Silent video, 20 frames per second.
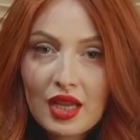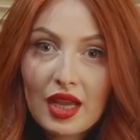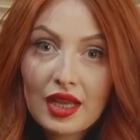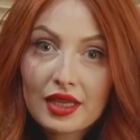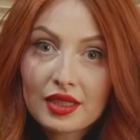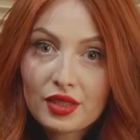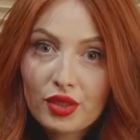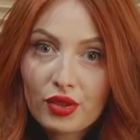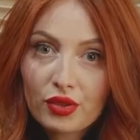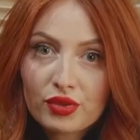
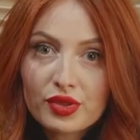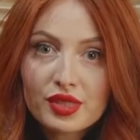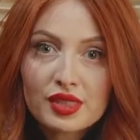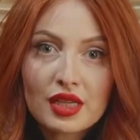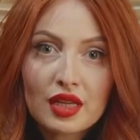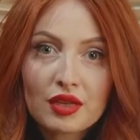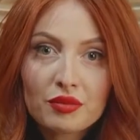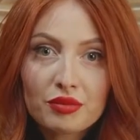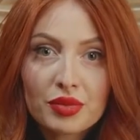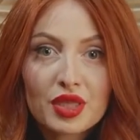I know
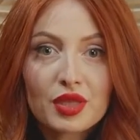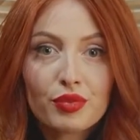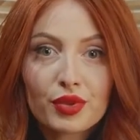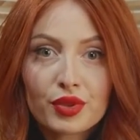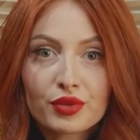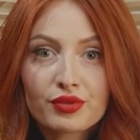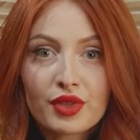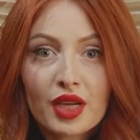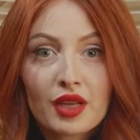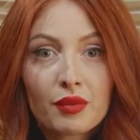some
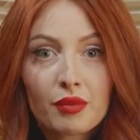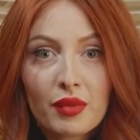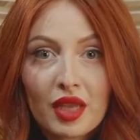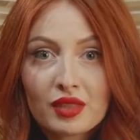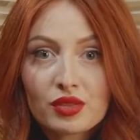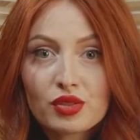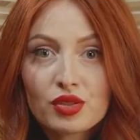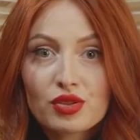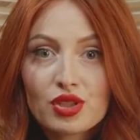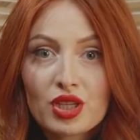people
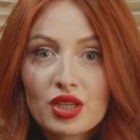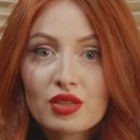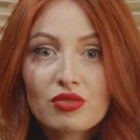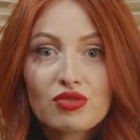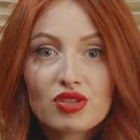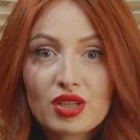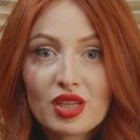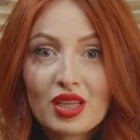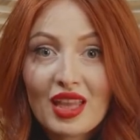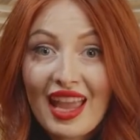recommend to
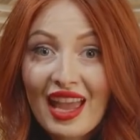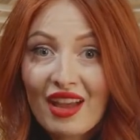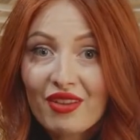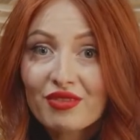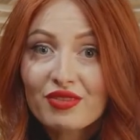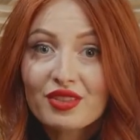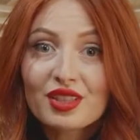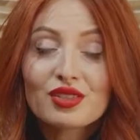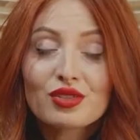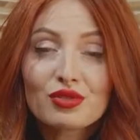change
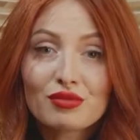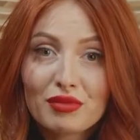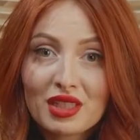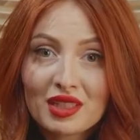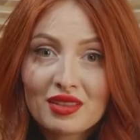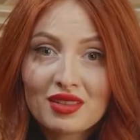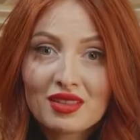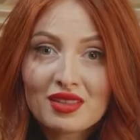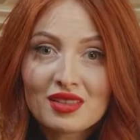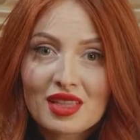every 2
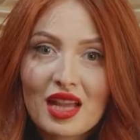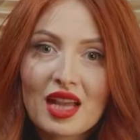minutes.